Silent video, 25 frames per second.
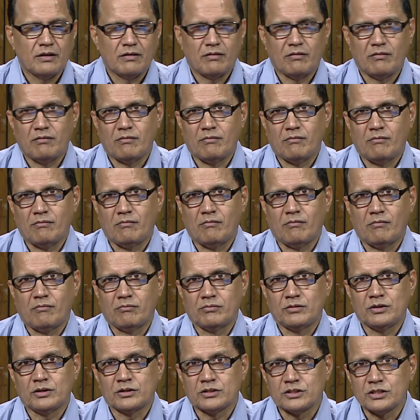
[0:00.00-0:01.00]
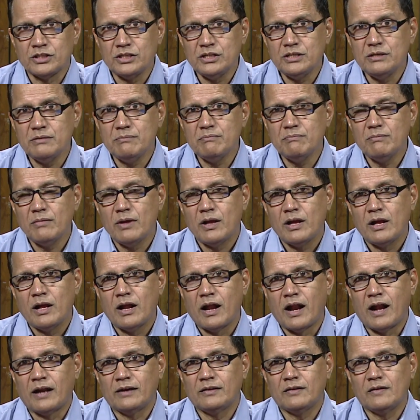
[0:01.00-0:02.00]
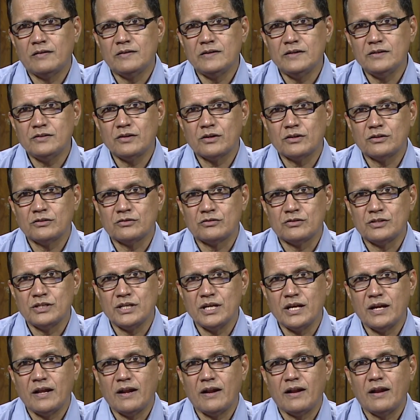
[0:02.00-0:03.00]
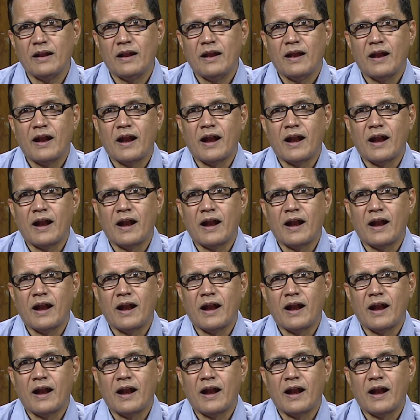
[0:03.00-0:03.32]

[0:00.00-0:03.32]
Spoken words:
the team and the leader is there,